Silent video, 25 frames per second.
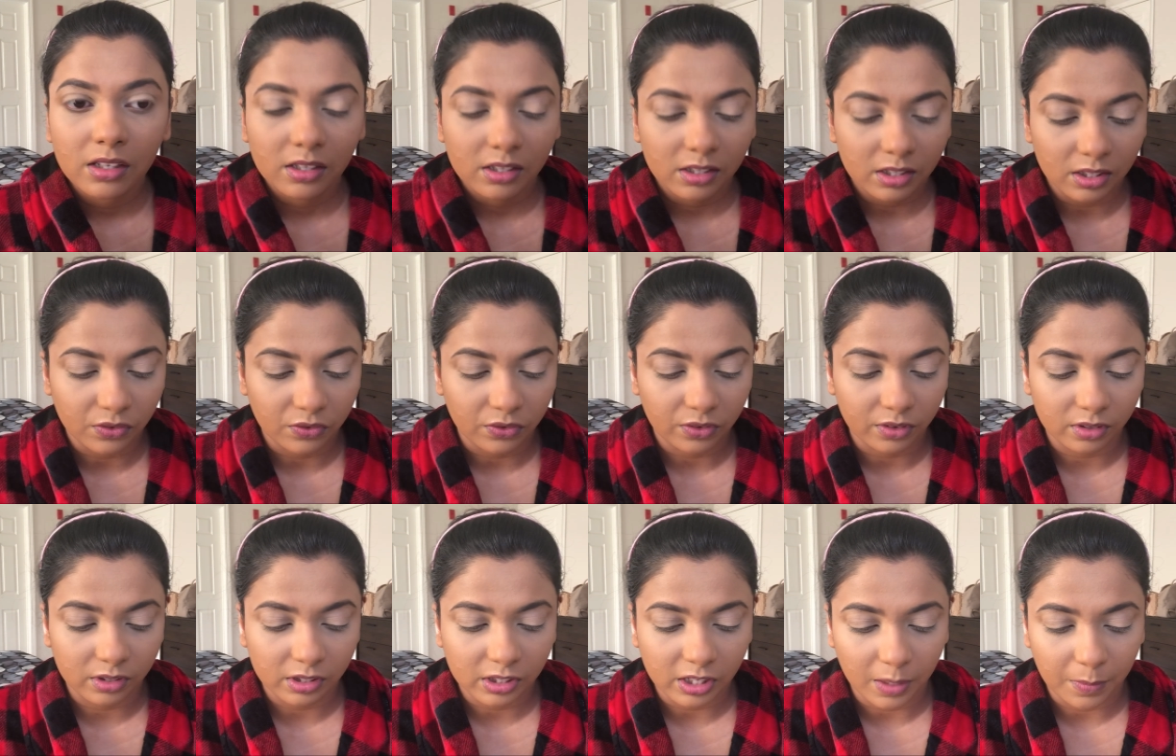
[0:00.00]
So
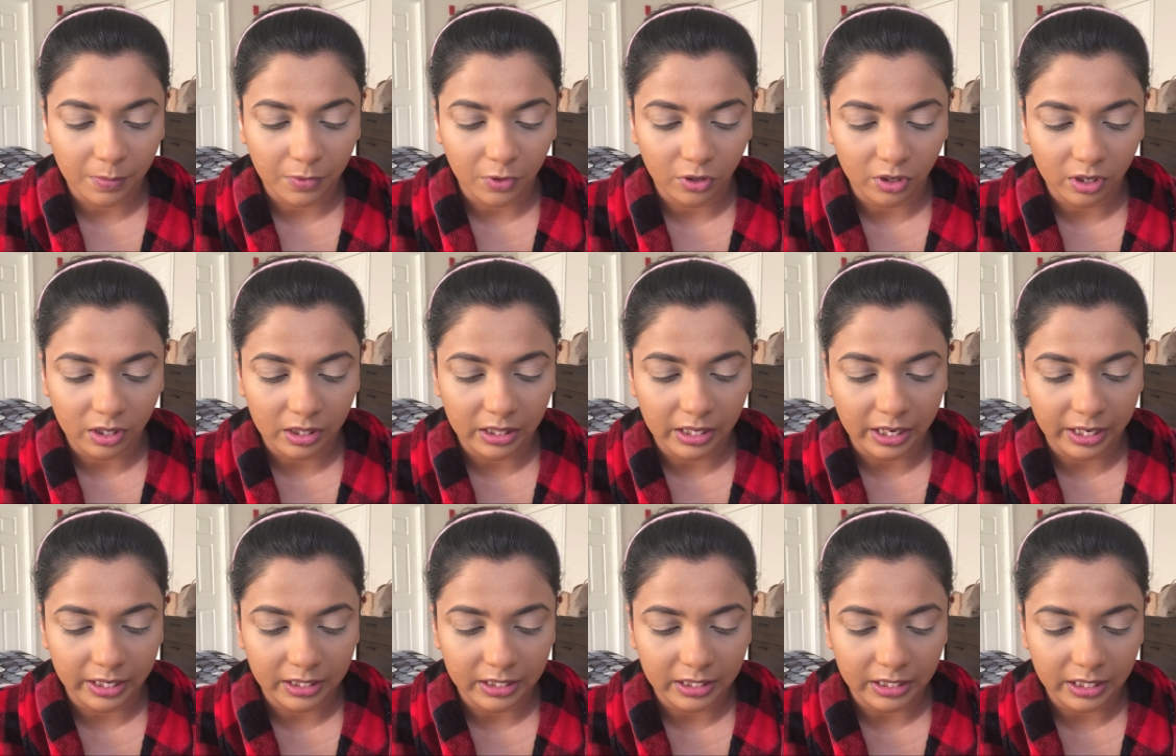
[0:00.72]
first I'm gonna
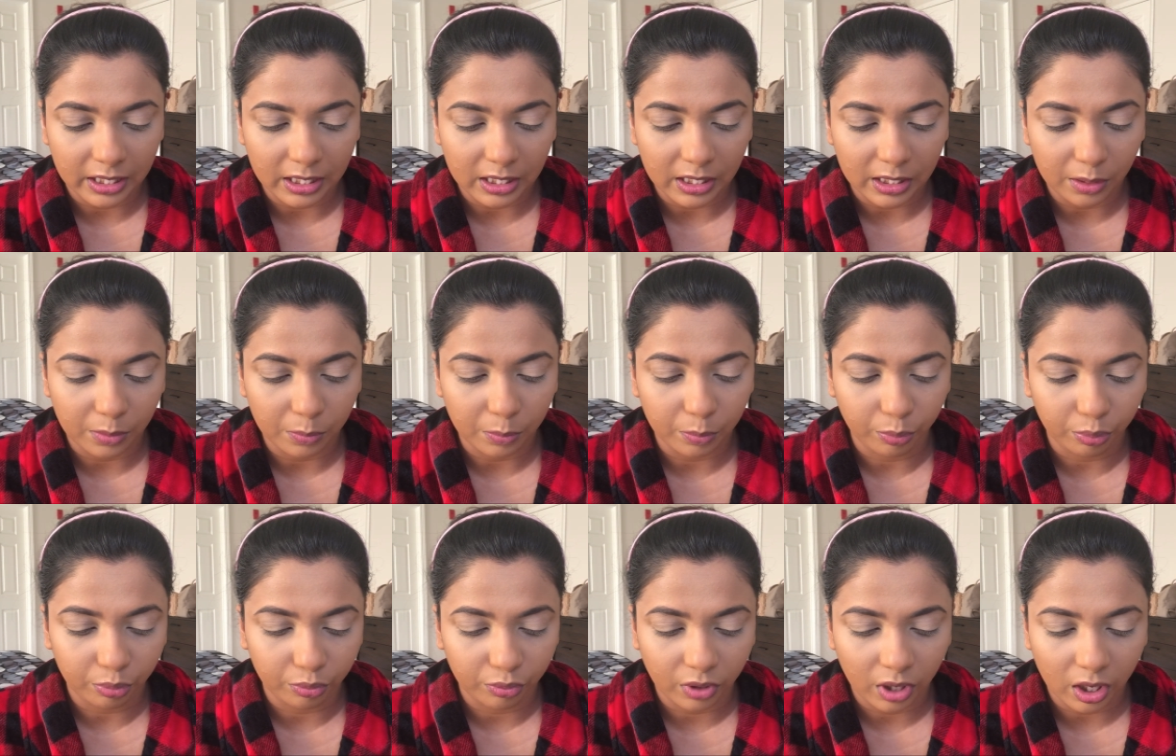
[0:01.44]
lightly
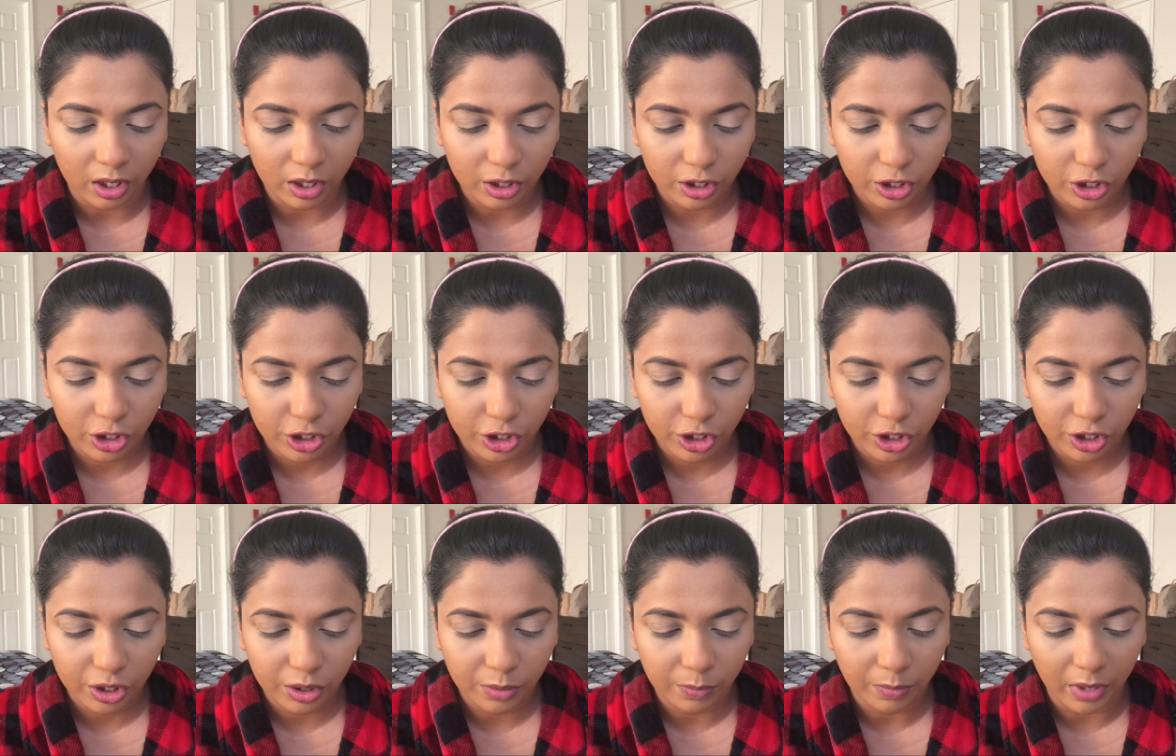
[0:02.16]

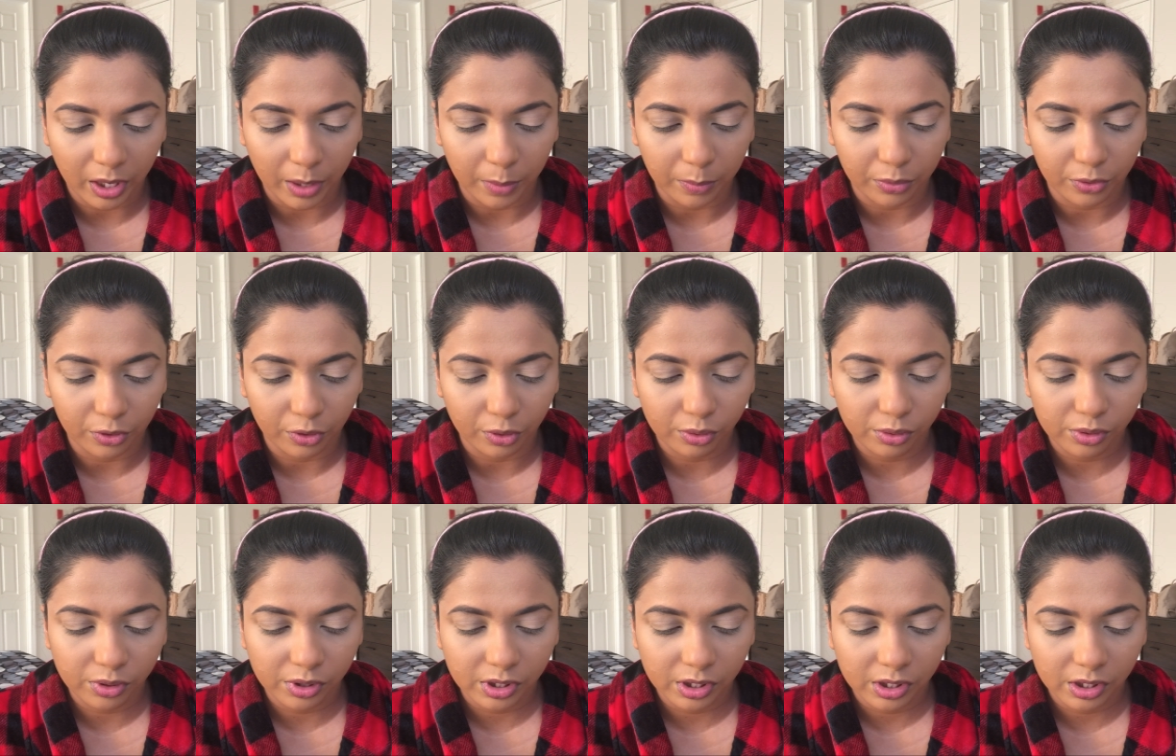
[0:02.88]
brush my
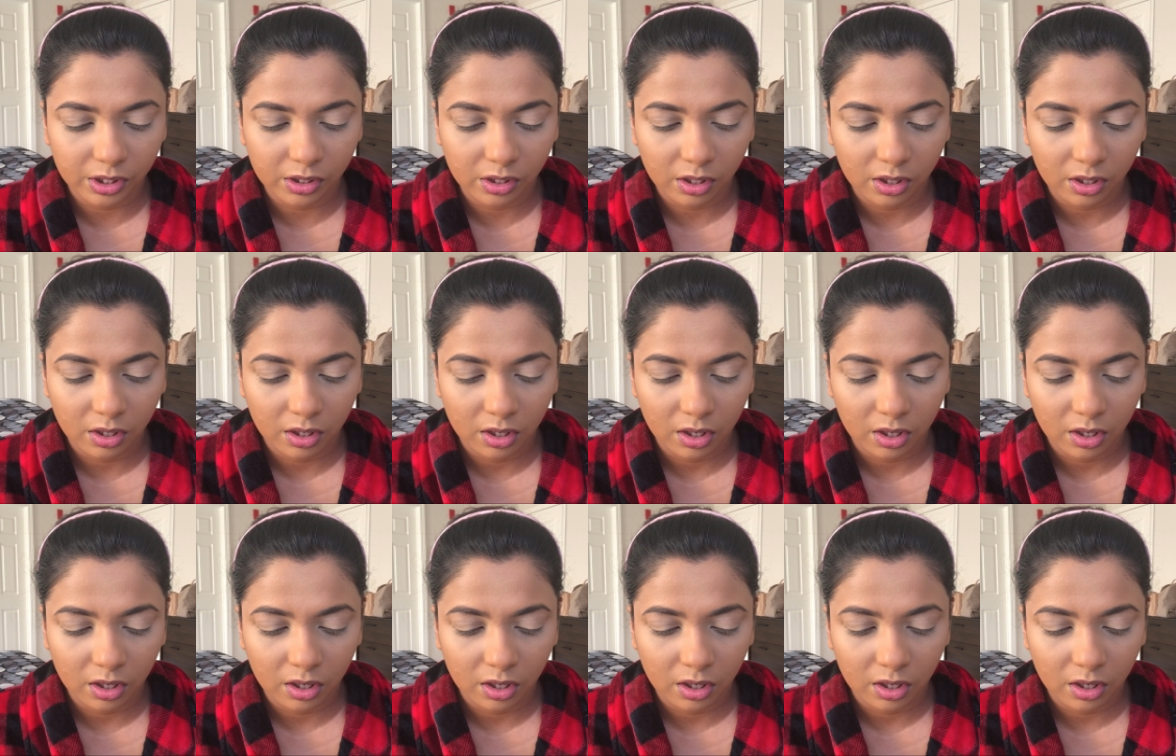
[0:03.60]
brows.